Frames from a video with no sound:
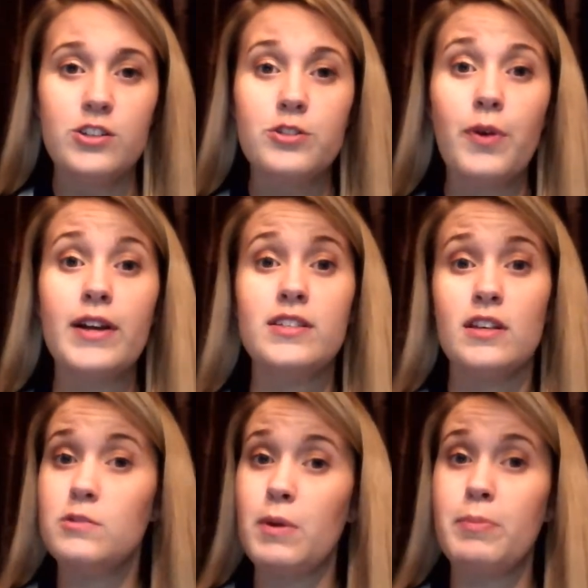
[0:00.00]
direct
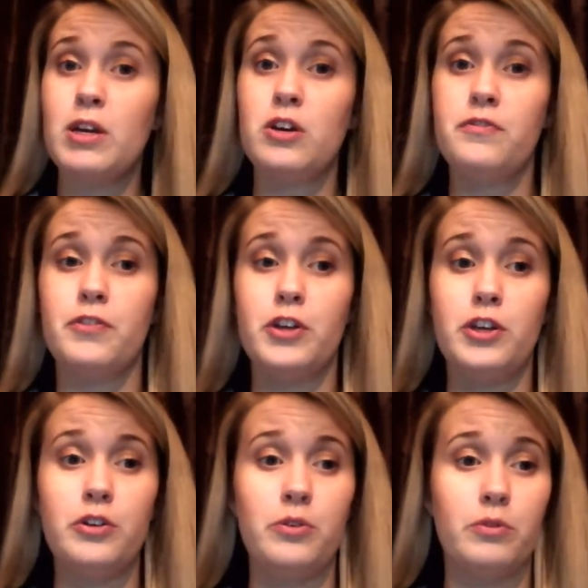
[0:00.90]
sales may be good for
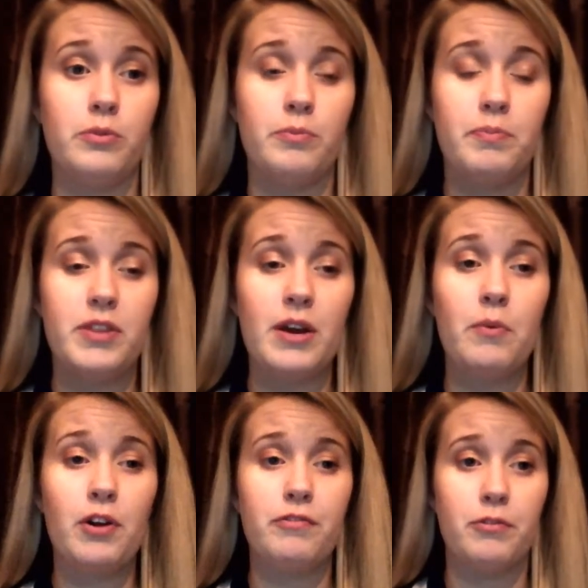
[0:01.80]
you. They
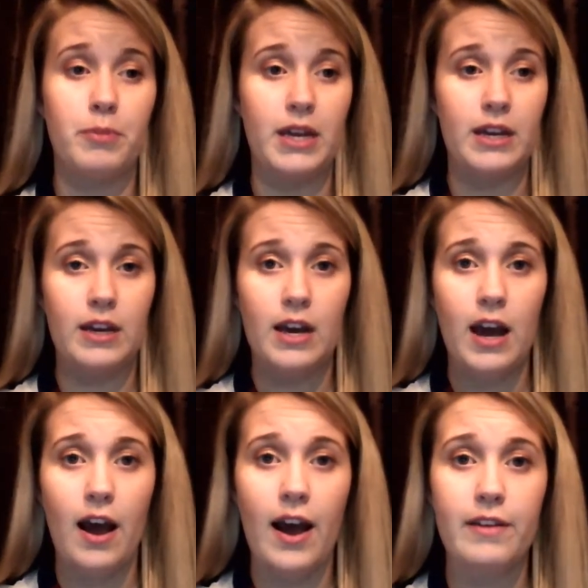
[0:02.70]
weren't for me.
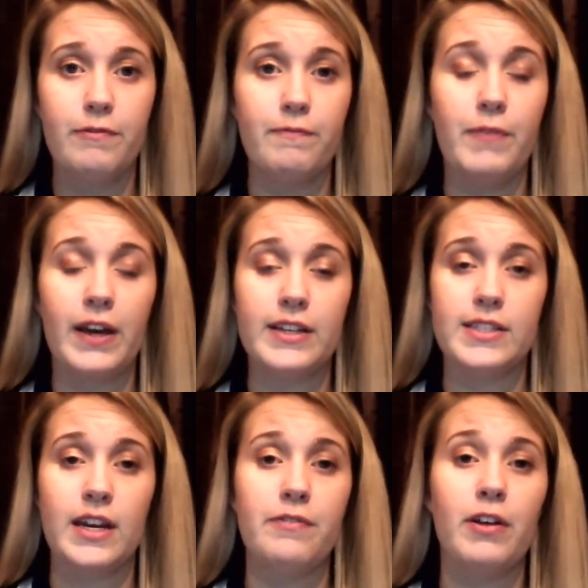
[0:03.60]
Like I
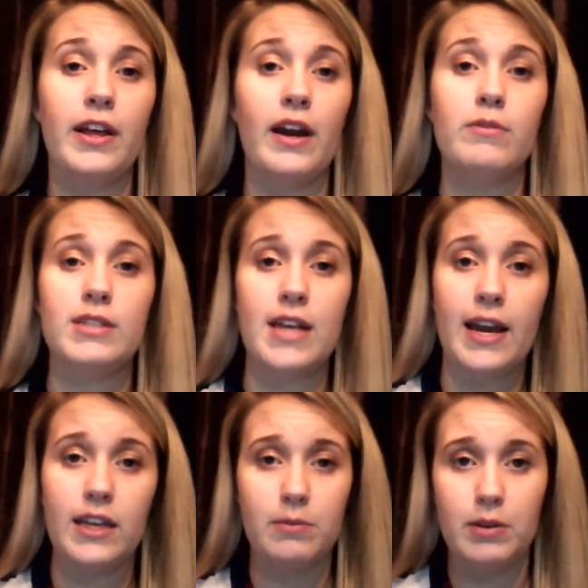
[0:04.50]
said, I felt like I was
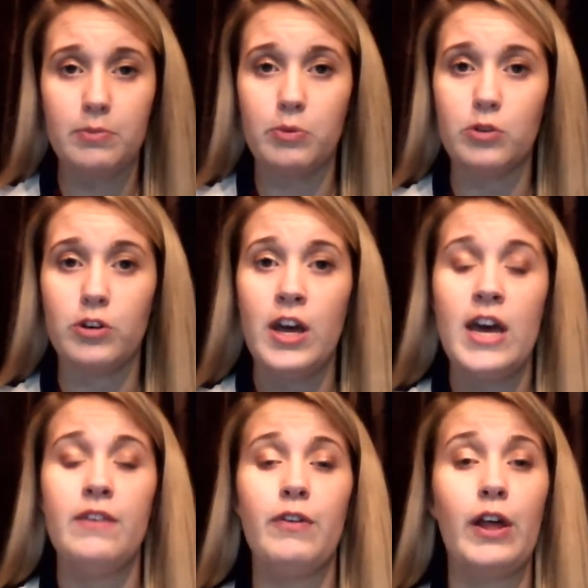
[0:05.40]
nagging people. I
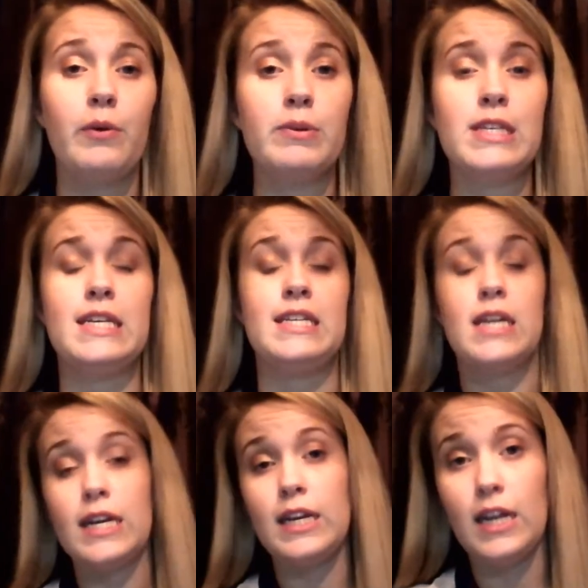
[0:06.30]
felt like I wasn't
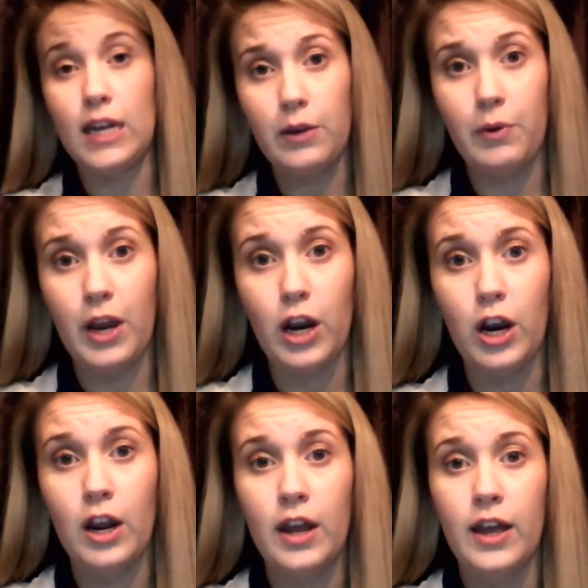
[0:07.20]
getting
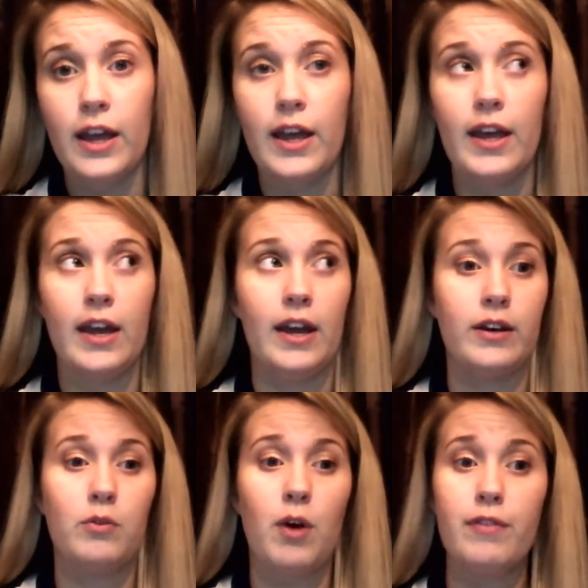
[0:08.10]
anywhere.
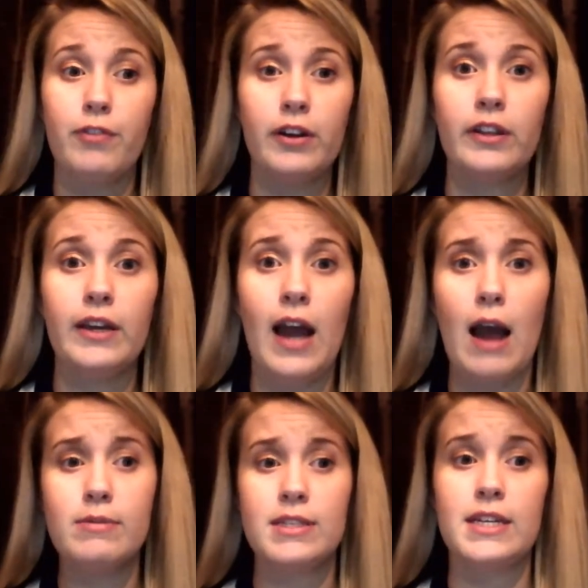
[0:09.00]
And quite frankly,
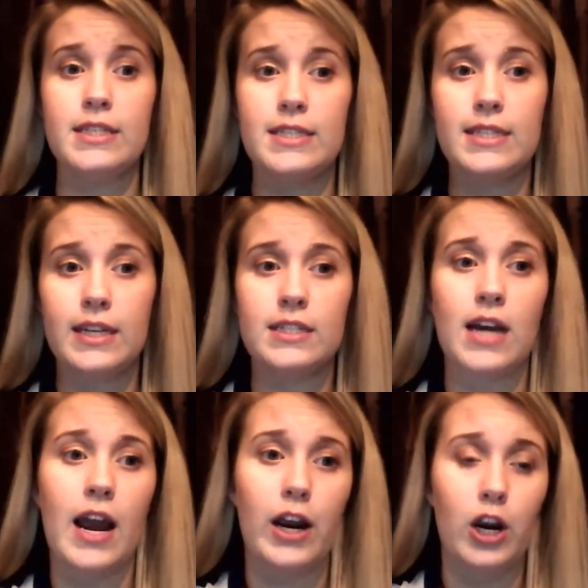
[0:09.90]
I was getting sick and
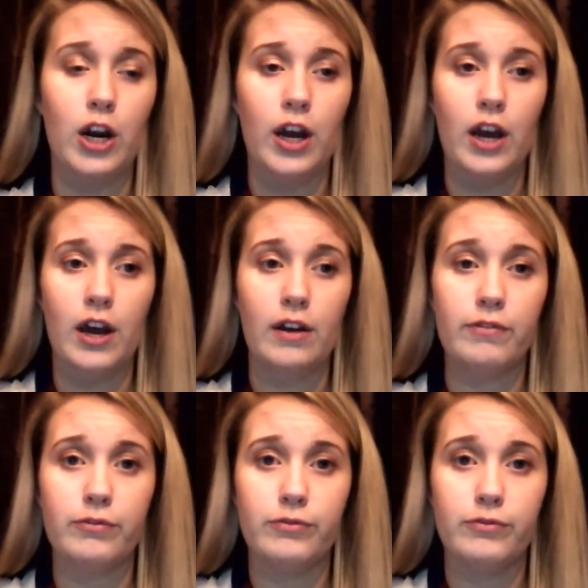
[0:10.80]
tired of